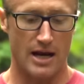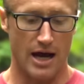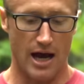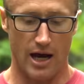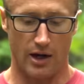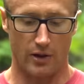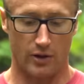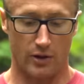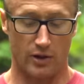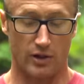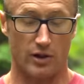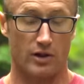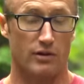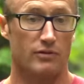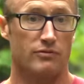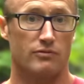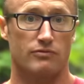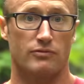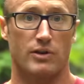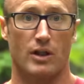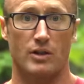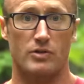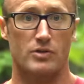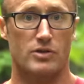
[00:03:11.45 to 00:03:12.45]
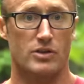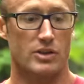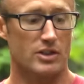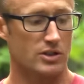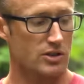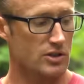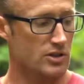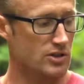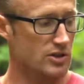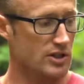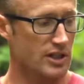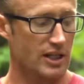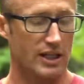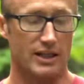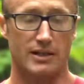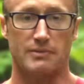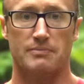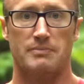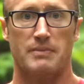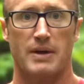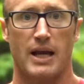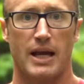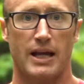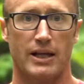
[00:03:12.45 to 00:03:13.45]
out of largely just a
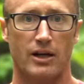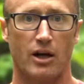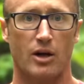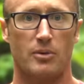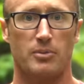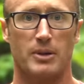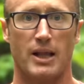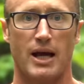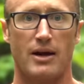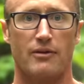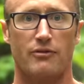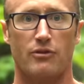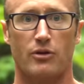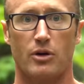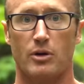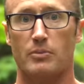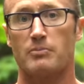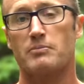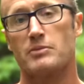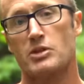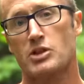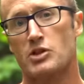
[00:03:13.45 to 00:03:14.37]
AR platform.